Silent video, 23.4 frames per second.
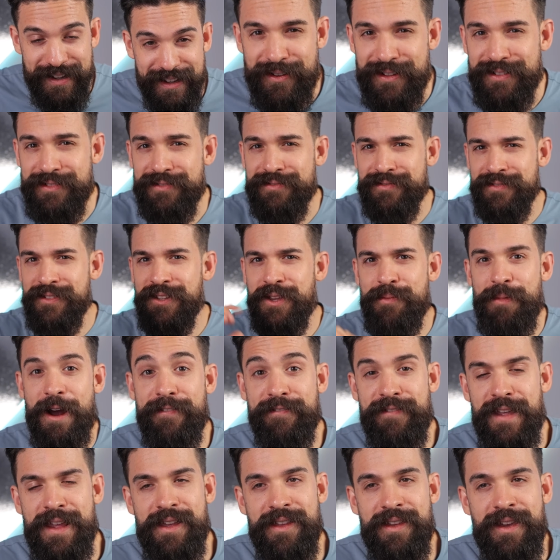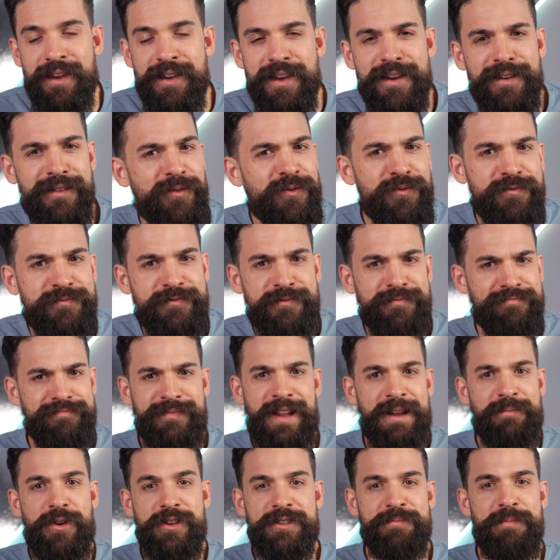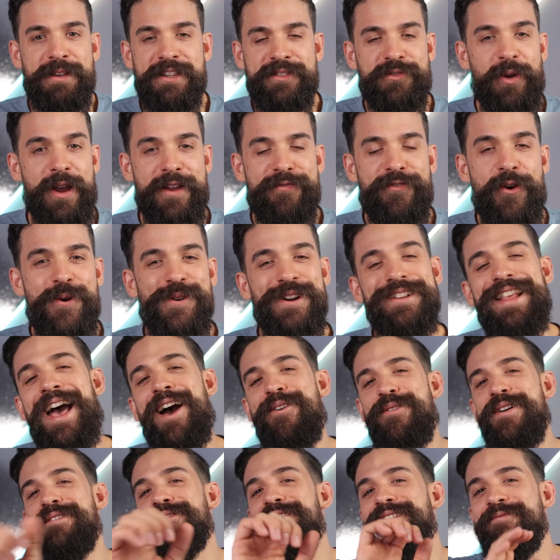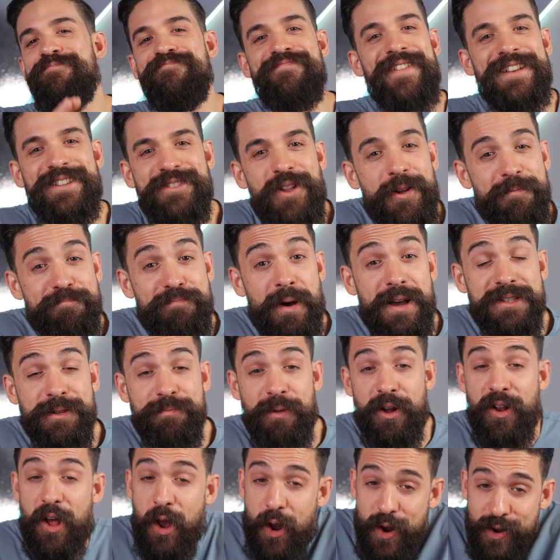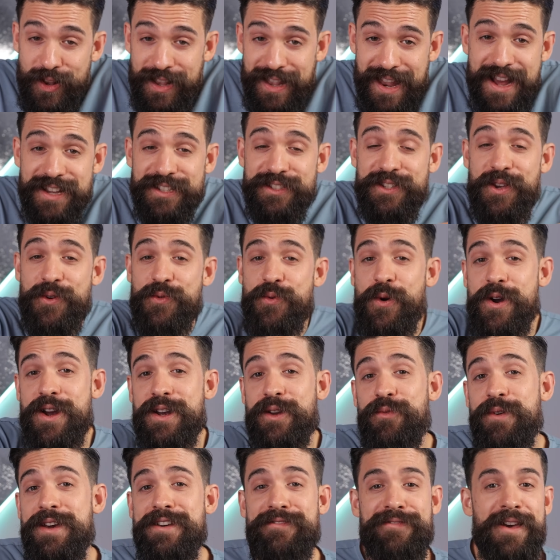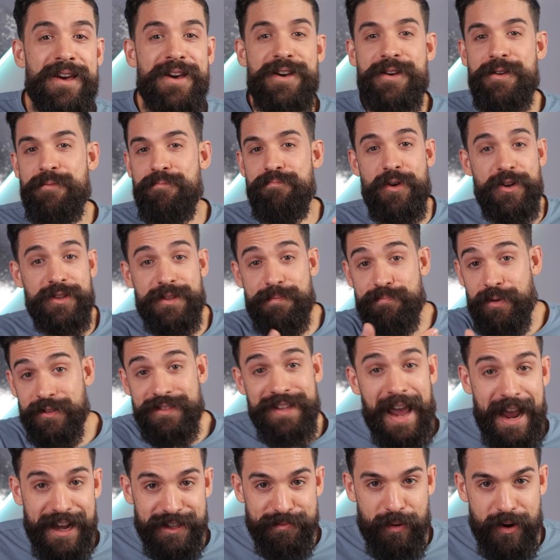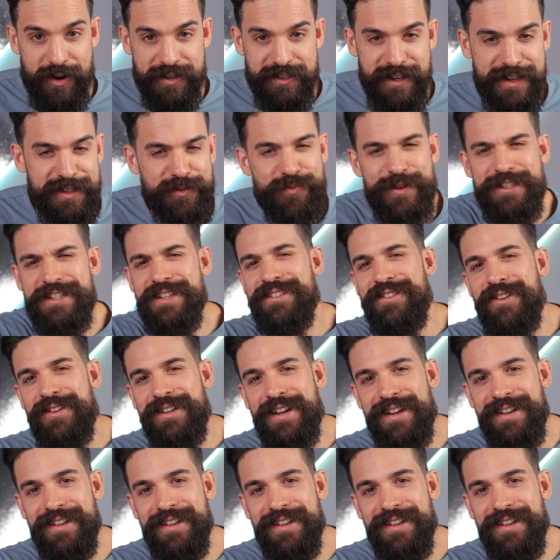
Well, you might think that must be straightforward. However, it's not possible unless you work with multiple text boxes, which is not